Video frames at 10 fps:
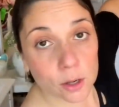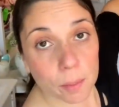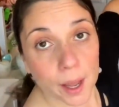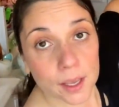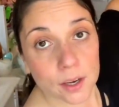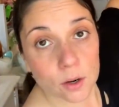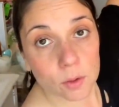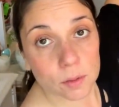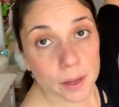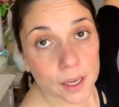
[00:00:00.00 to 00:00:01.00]
hook back here
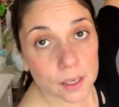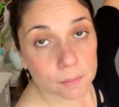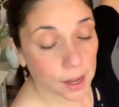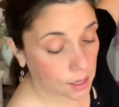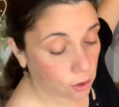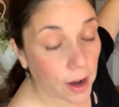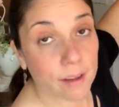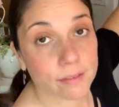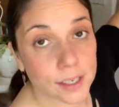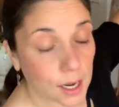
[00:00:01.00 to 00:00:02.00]
with my, my
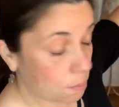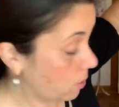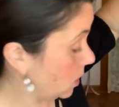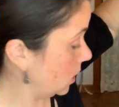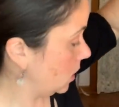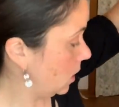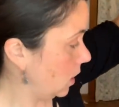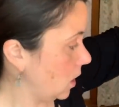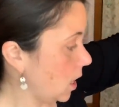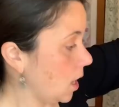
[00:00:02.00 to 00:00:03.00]
crafting apron,
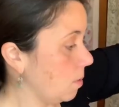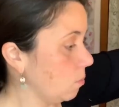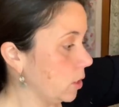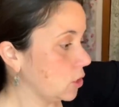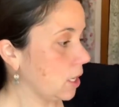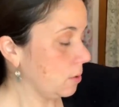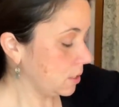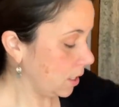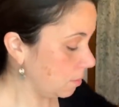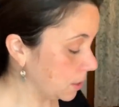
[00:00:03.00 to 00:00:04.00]
um, which I
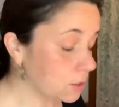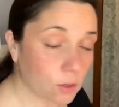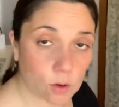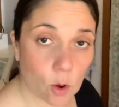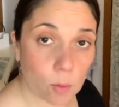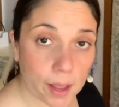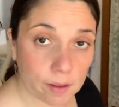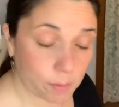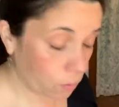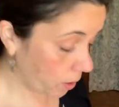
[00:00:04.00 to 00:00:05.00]
was telling Miss Stoneholm, I
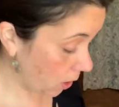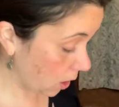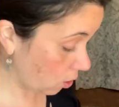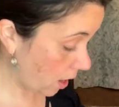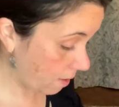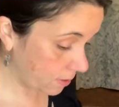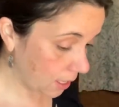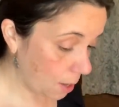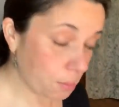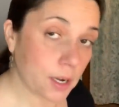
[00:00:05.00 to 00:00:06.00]
have been wearing a
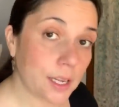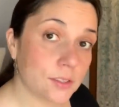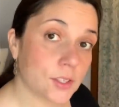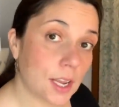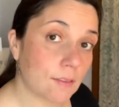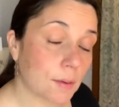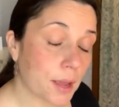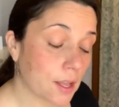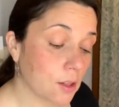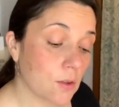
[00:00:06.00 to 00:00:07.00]
crafting apron and saving
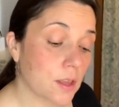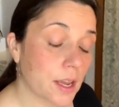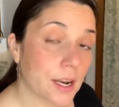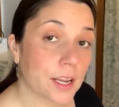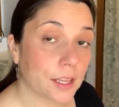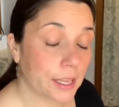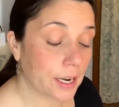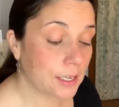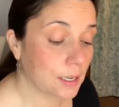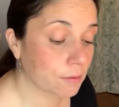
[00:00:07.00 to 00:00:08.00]
my clothing and I got
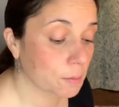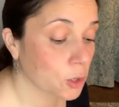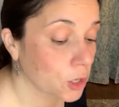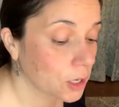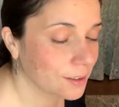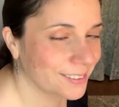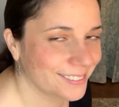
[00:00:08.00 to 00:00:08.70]
that idea from her.